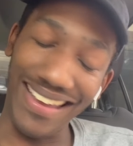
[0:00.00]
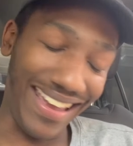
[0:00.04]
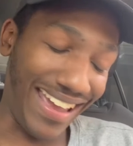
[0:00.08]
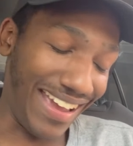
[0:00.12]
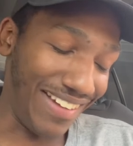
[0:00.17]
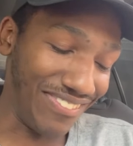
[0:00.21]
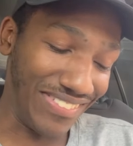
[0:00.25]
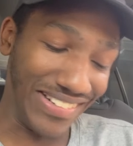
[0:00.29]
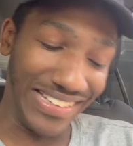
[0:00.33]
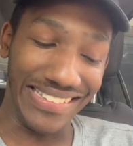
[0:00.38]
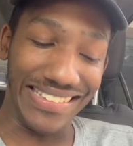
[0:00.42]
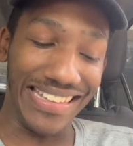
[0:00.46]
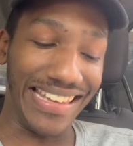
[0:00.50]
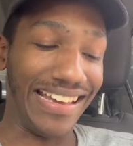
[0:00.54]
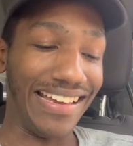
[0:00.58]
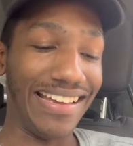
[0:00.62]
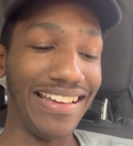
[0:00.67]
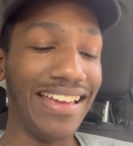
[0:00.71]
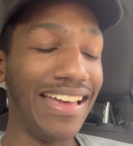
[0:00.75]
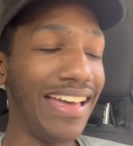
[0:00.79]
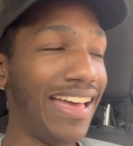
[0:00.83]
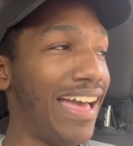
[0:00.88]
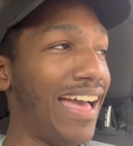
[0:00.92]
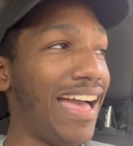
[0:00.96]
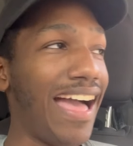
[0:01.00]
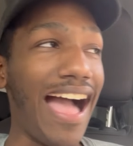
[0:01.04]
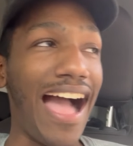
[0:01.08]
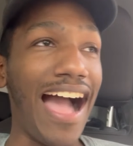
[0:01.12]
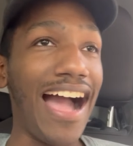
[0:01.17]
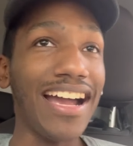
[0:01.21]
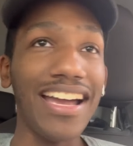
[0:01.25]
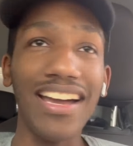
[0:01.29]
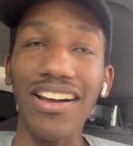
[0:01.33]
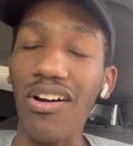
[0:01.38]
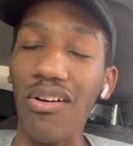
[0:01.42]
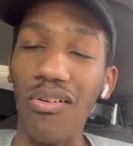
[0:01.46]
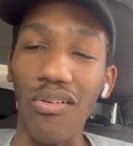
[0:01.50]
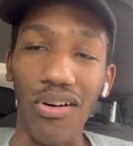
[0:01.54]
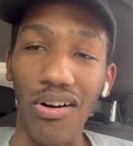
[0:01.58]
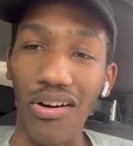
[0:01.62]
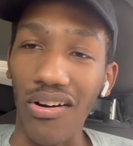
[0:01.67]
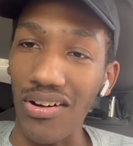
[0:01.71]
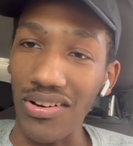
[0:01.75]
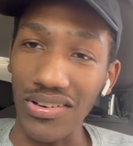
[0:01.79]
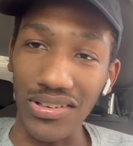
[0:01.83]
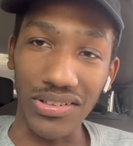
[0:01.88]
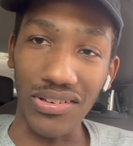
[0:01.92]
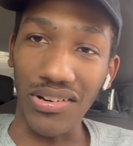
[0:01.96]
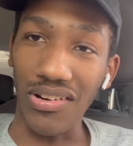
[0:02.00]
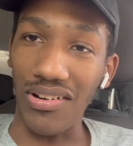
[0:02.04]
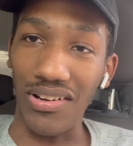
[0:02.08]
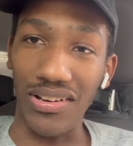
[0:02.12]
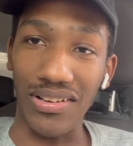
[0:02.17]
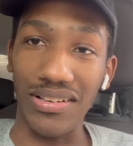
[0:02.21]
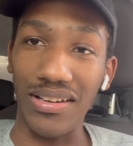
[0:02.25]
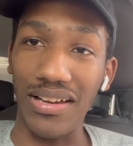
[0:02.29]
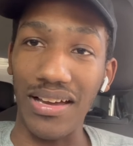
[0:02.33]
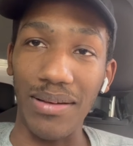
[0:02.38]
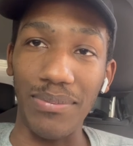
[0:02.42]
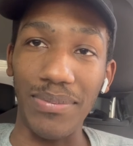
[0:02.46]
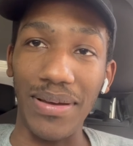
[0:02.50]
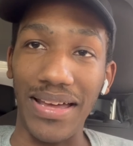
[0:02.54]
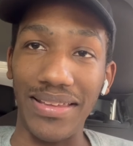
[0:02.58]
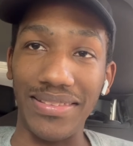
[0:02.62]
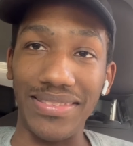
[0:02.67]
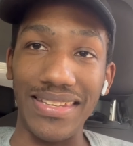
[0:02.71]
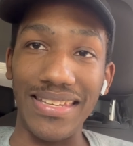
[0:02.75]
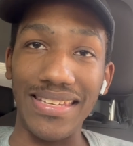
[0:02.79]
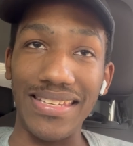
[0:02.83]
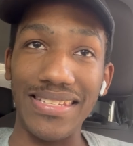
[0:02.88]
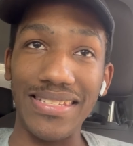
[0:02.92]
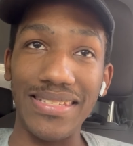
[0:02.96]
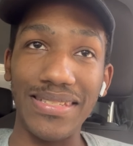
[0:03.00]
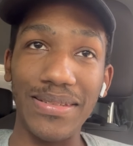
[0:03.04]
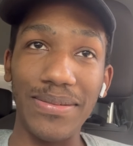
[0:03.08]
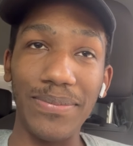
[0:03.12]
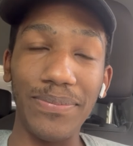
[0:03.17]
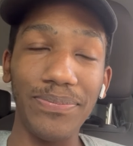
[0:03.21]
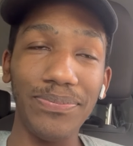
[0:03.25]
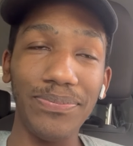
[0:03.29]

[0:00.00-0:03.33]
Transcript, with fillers: everything. I could go on and on about this.